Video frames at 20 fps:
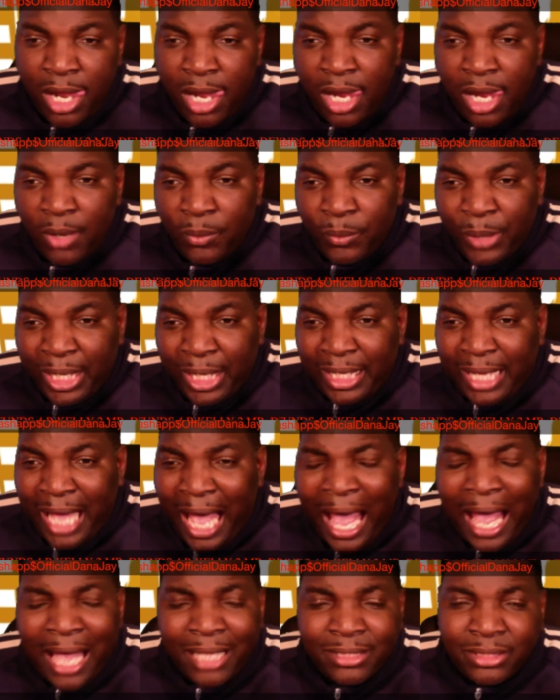when
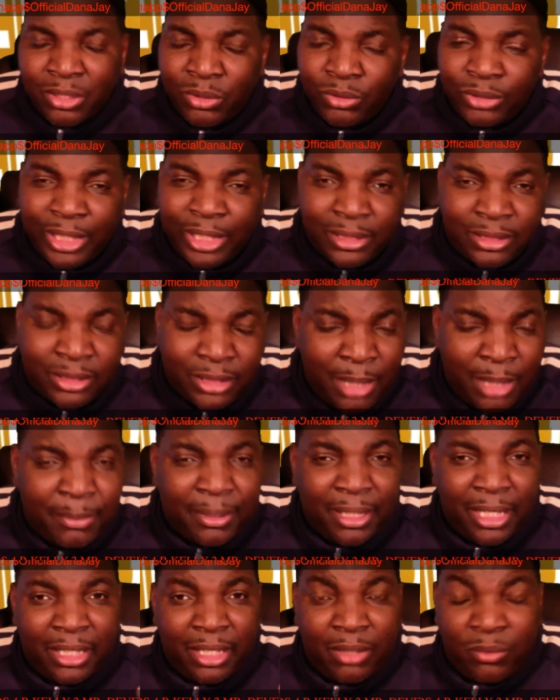guys don't get
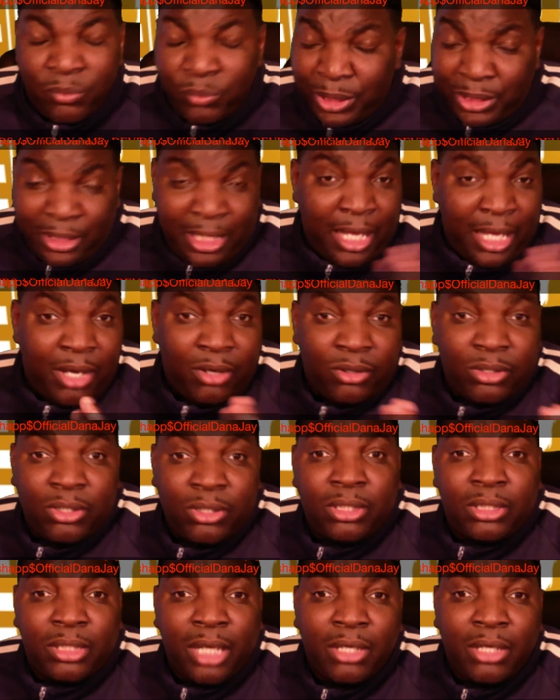stimulated, what the hell
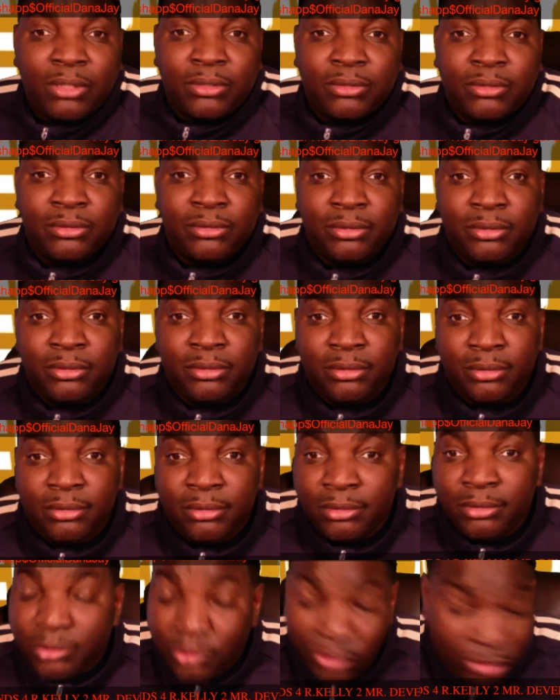going on.
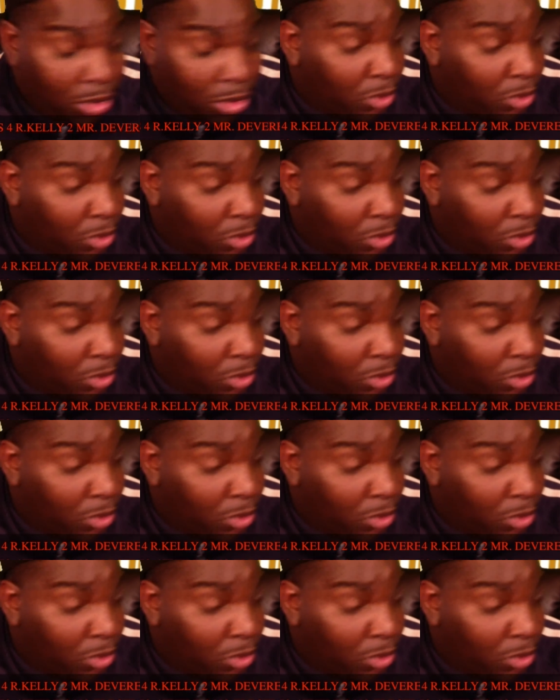So